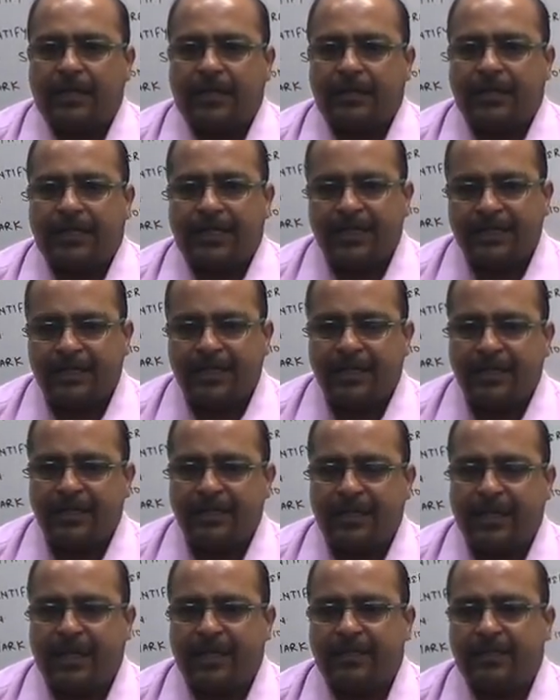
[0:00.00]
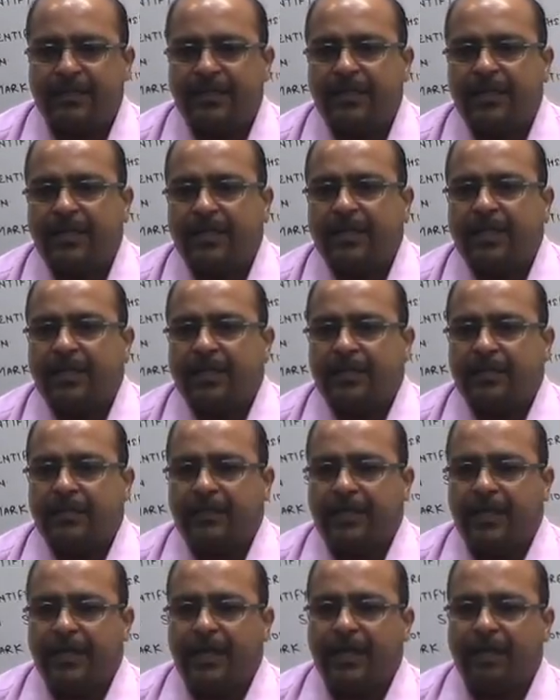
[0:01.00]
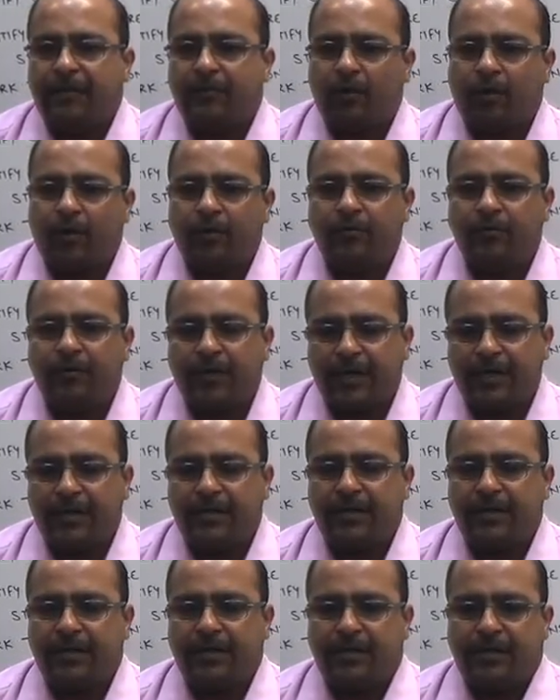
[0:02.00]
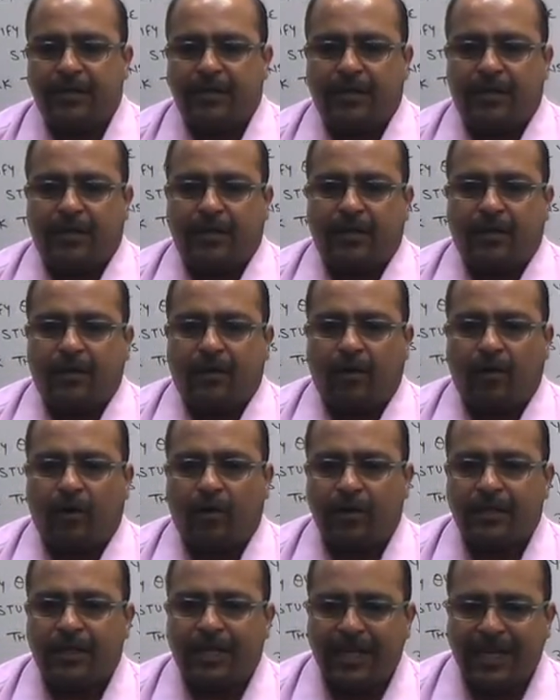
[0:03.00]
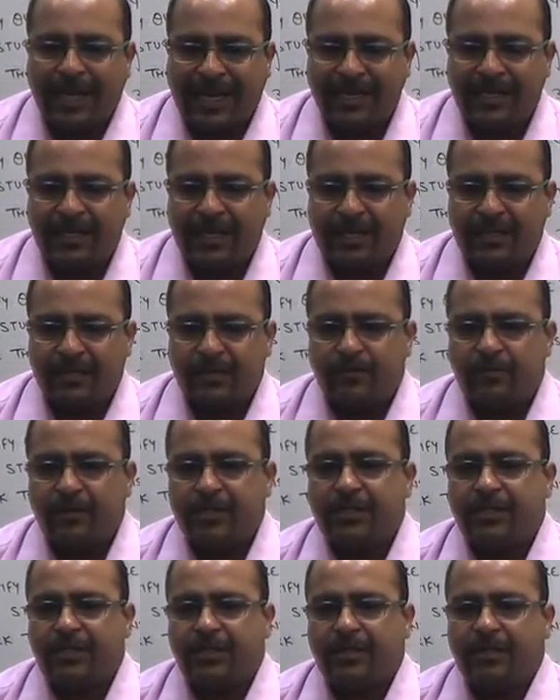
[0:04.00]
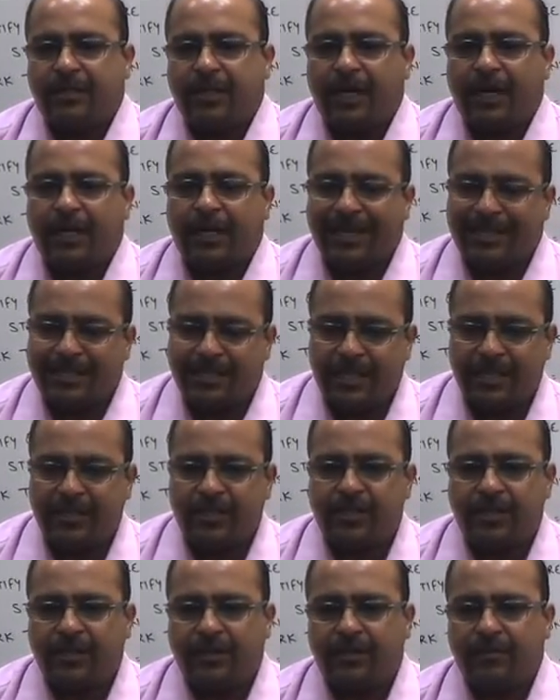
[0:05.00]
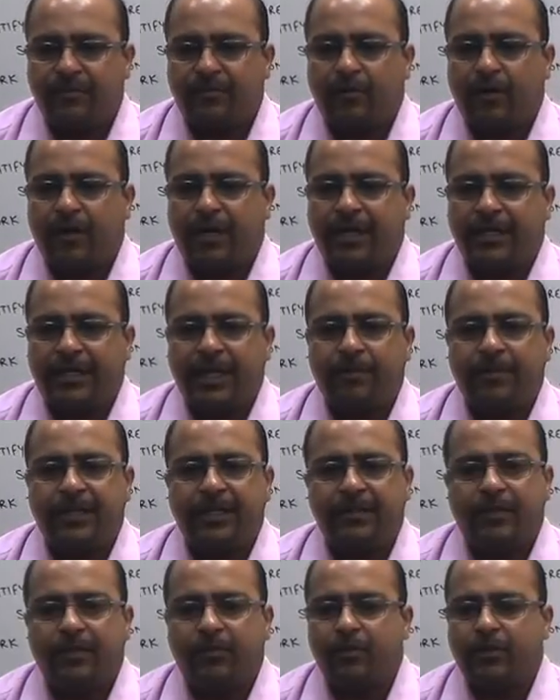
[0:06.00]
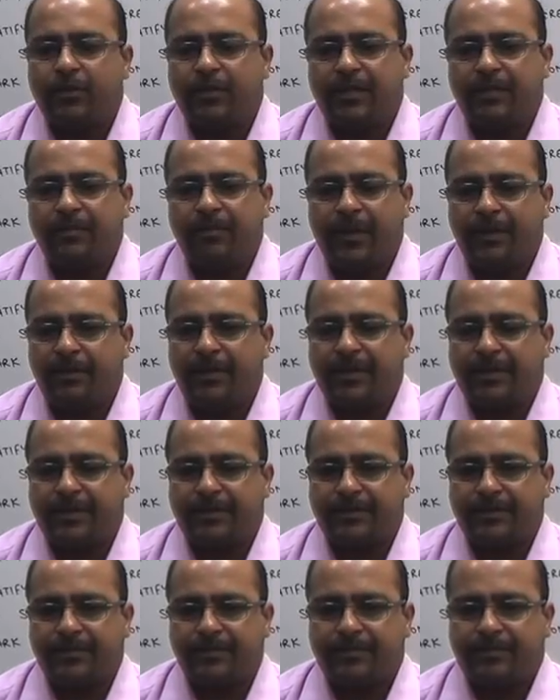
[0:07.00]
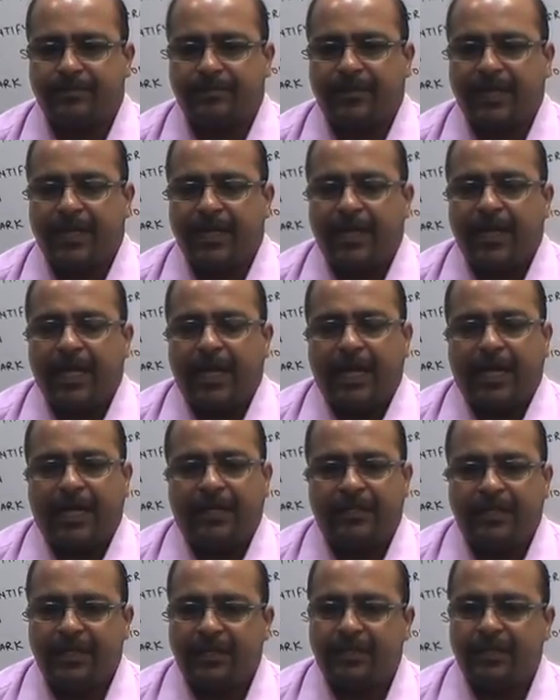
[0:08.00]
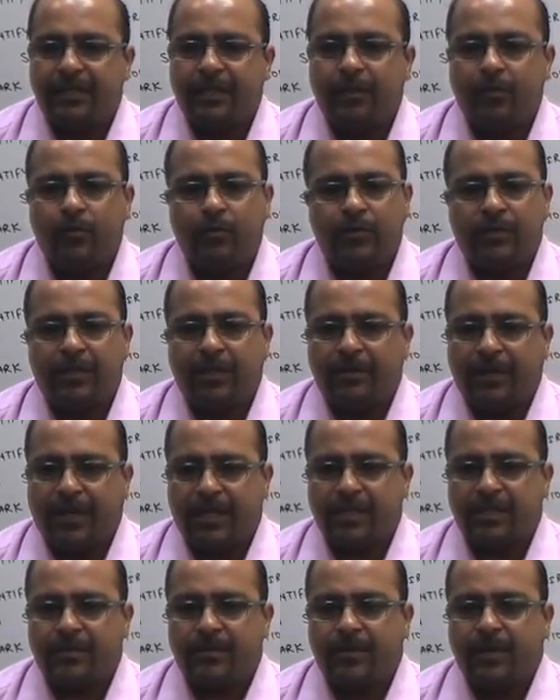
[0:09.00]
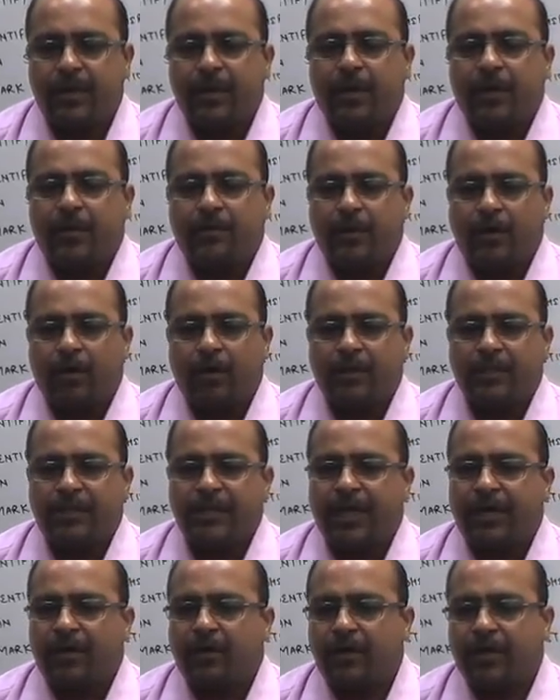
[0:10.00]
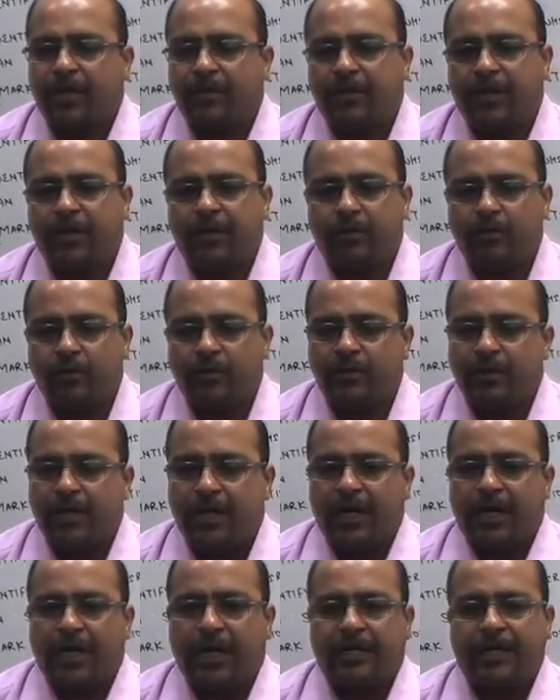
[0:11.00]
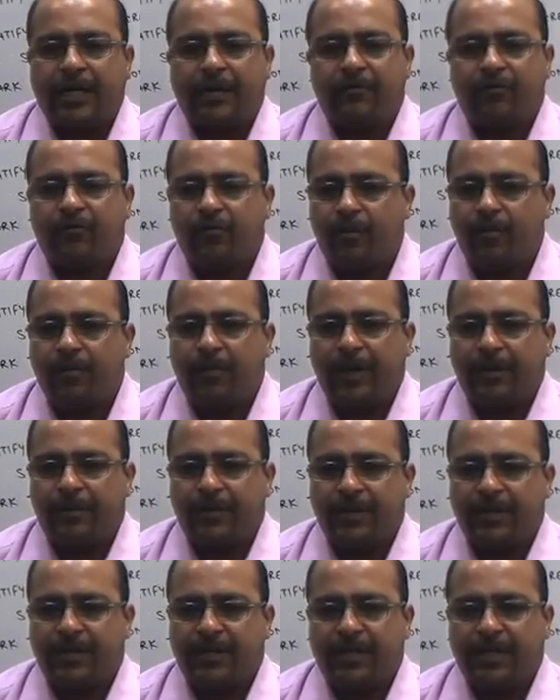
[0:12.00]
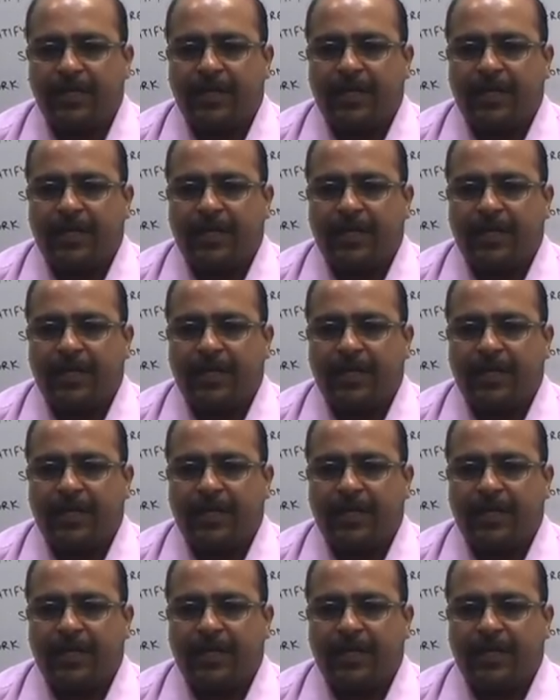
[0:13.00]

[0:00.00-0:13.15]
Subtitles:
The reason is that they have not worked on the guidelines which are essential for attempting the question paper. And there they lose the marks because they are not able to attempt full paper